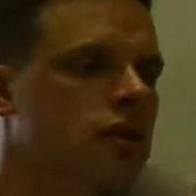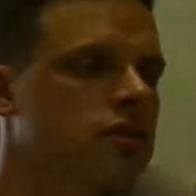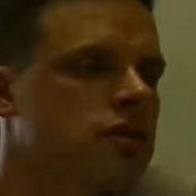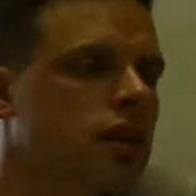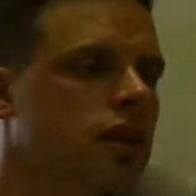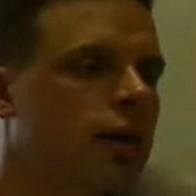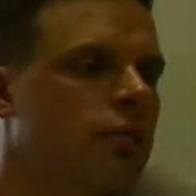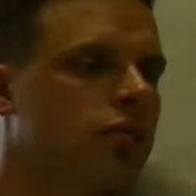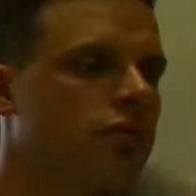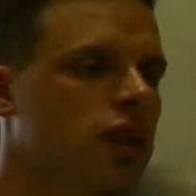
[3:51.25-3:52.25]
This is the
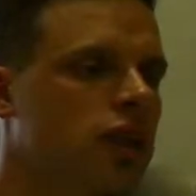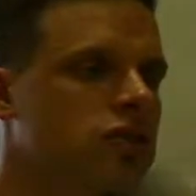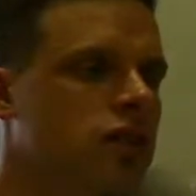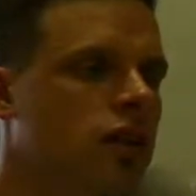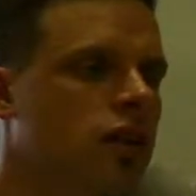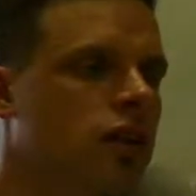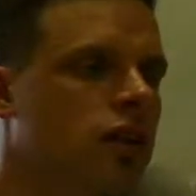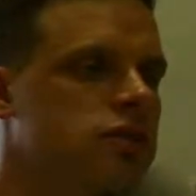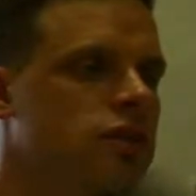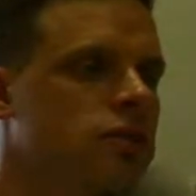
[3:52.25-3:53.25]
name of the function,
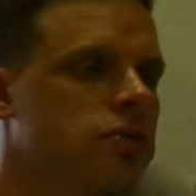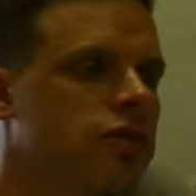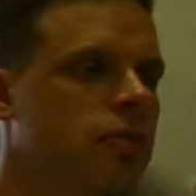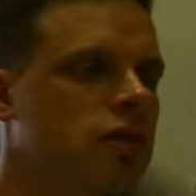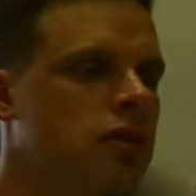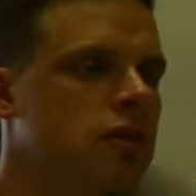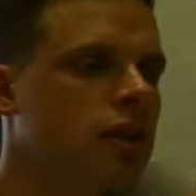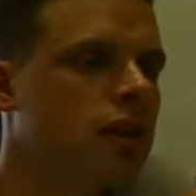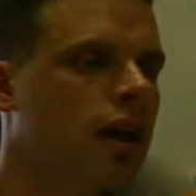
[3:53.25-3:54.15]
that's its parameters,